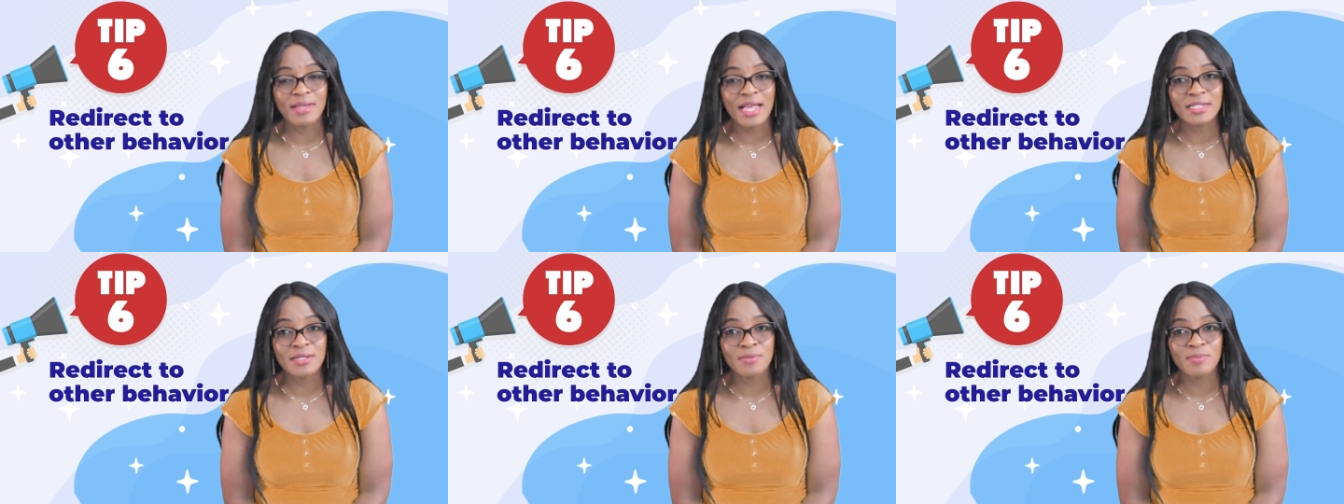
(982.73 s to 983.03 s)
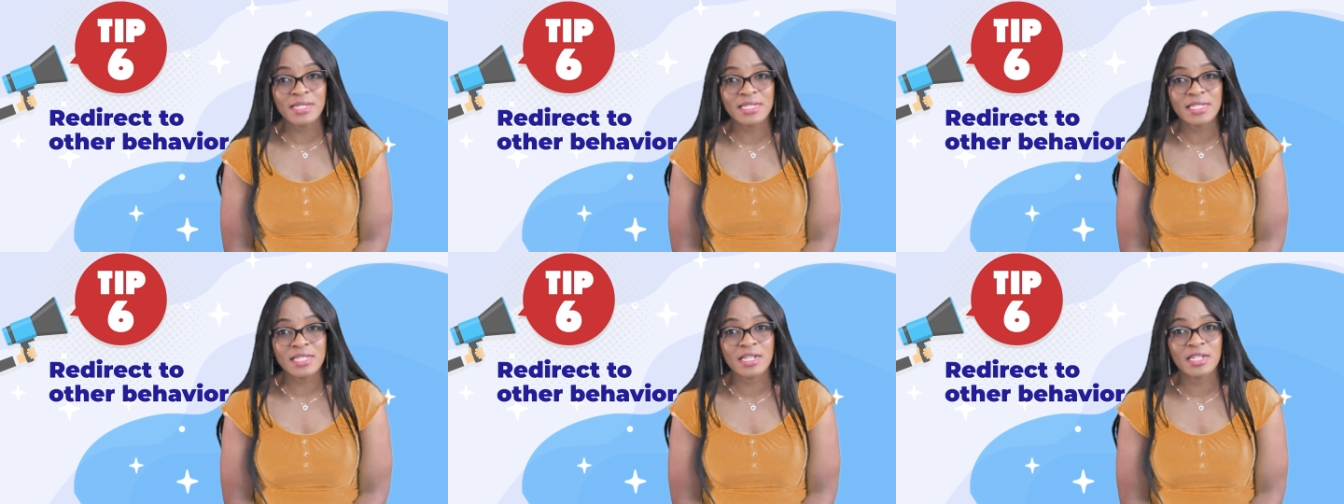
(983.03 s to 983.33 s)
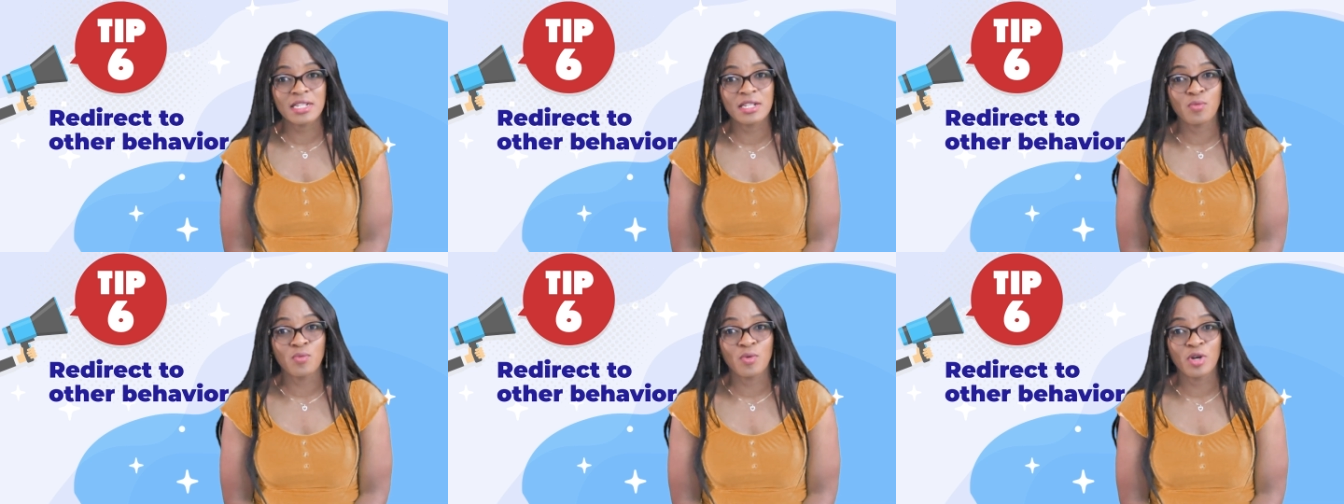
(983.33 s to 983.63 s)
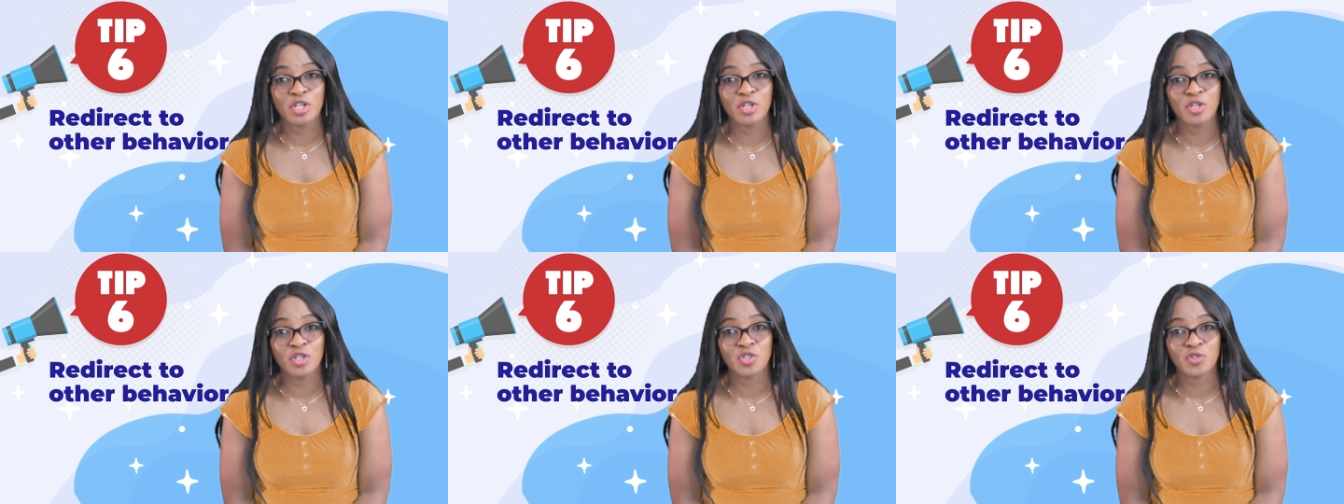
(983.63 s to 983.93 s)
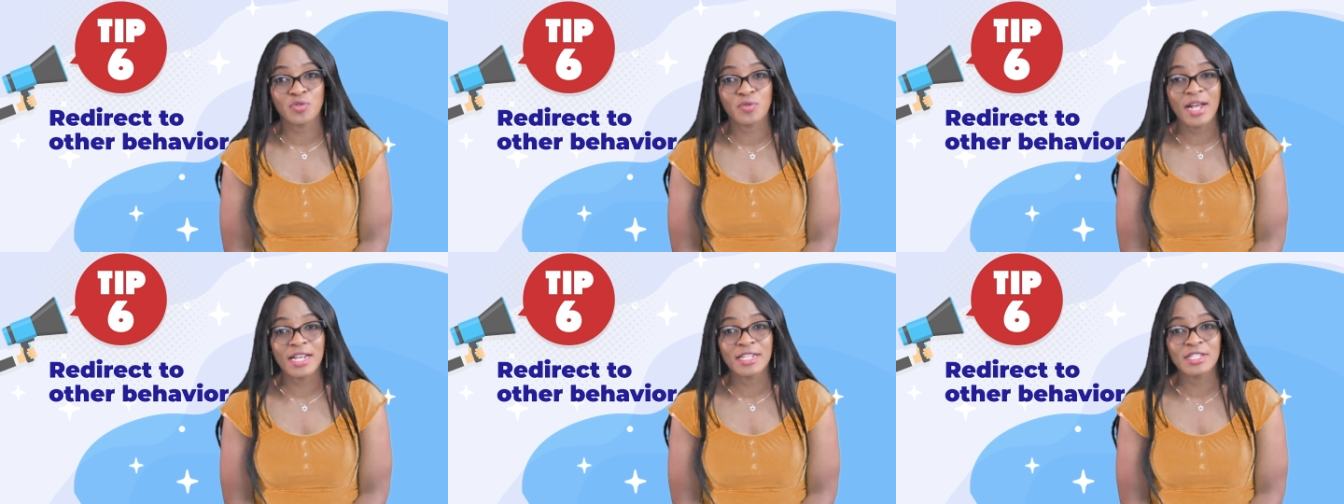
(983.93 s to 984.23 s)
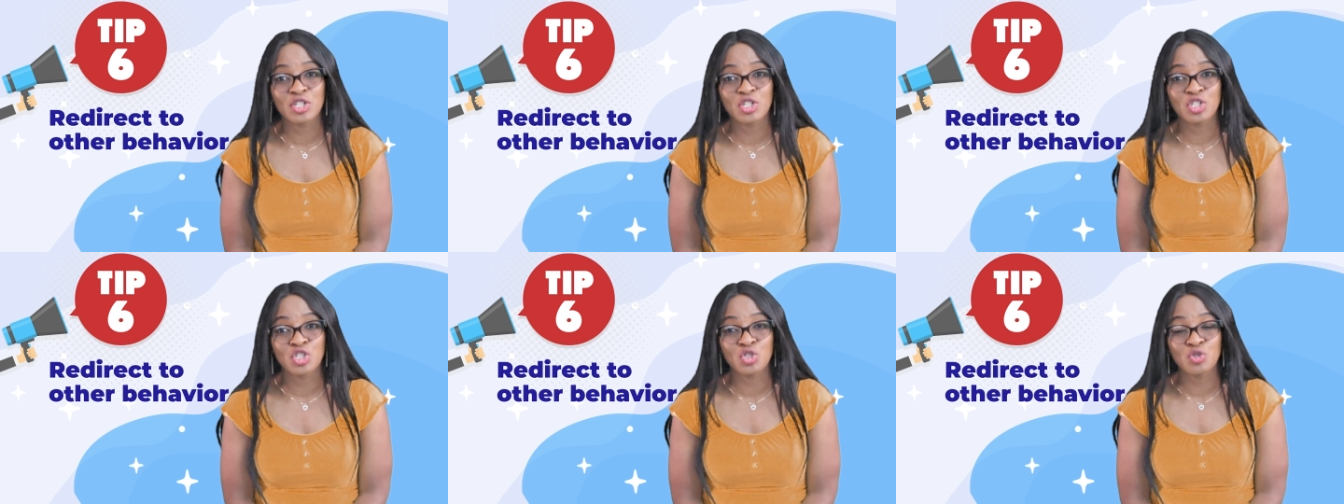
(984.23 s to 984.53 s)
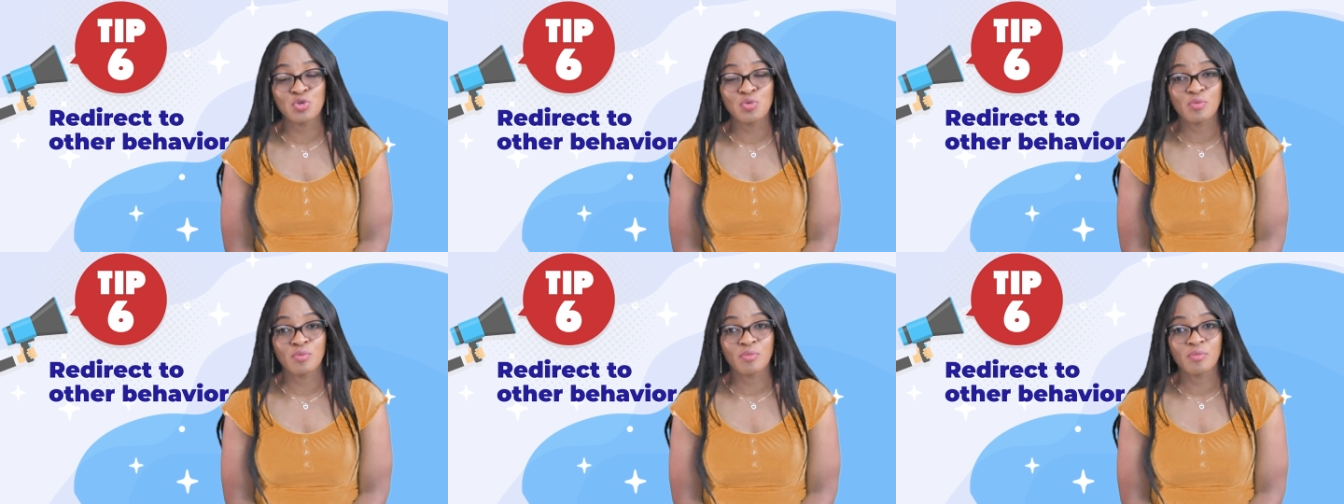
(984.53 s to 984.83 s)
That's basically what you're trying to
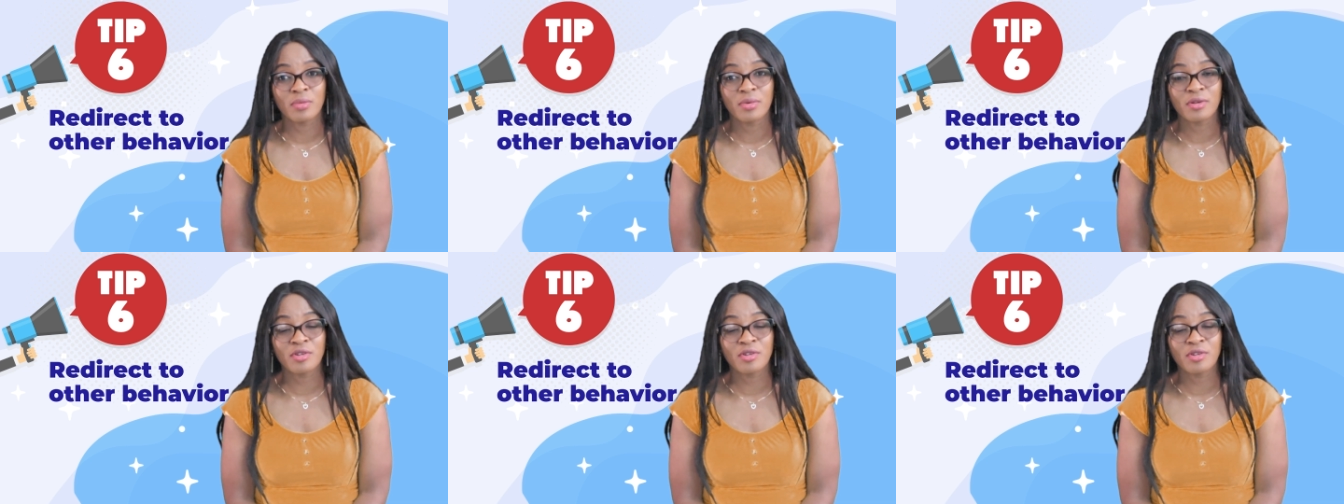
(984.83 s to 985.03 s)
do,